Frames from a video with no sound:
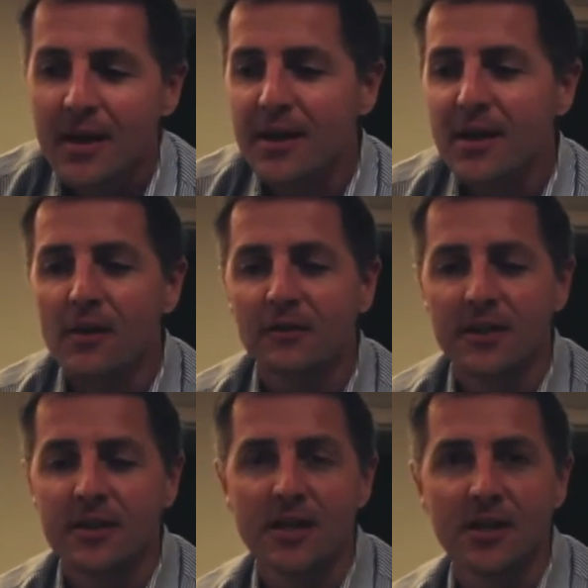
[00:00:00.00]
He goes
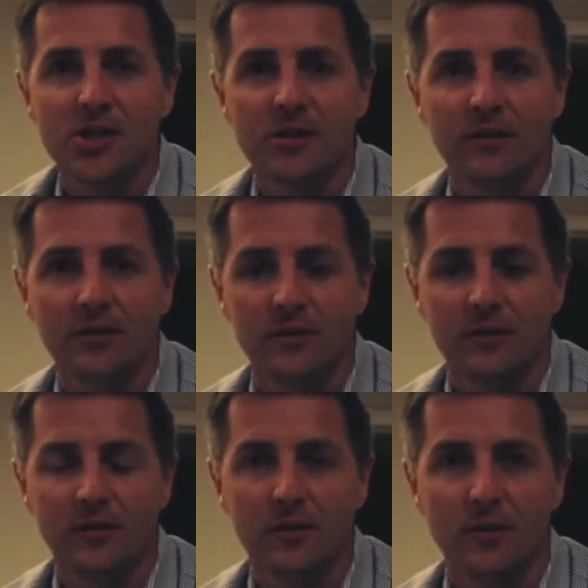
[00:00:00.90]
and he touches
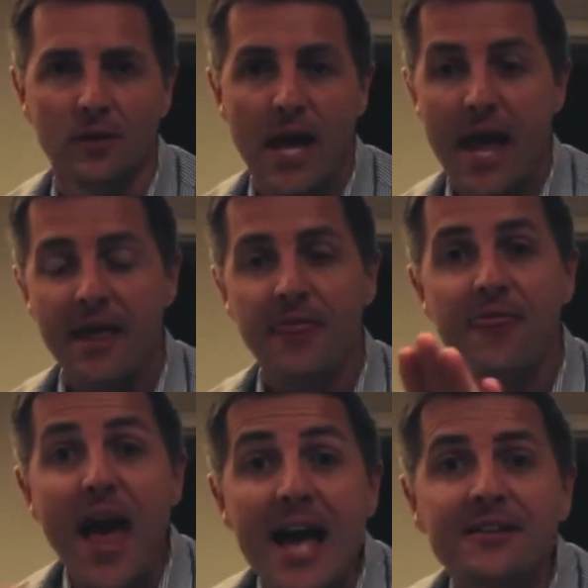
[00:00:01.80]
Saul.
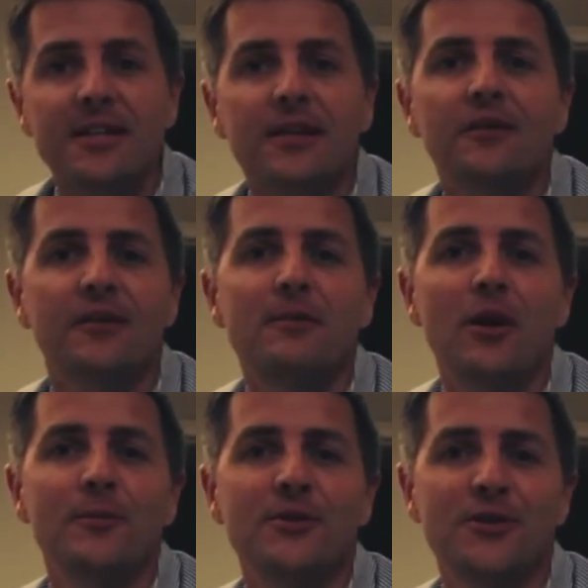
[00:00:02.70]
That is the
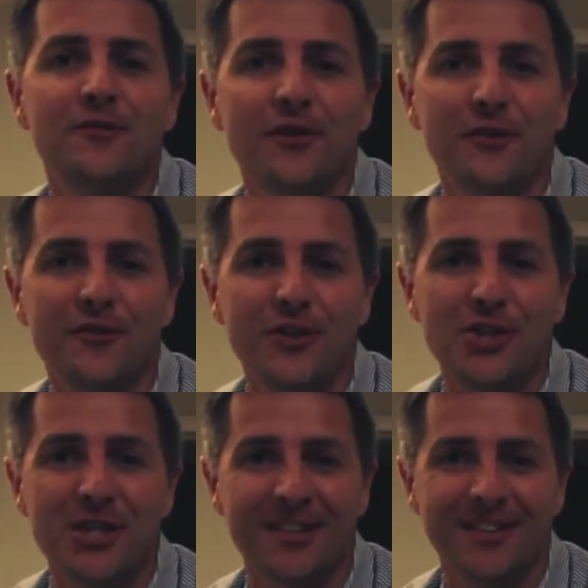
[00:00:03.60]
moment of
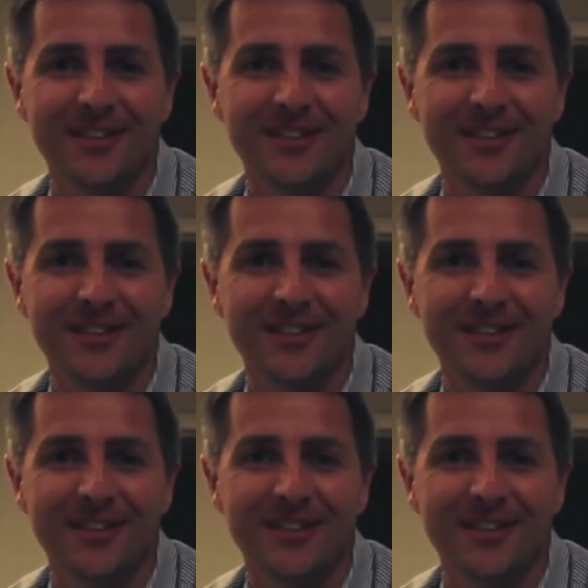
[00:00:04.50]
conversion.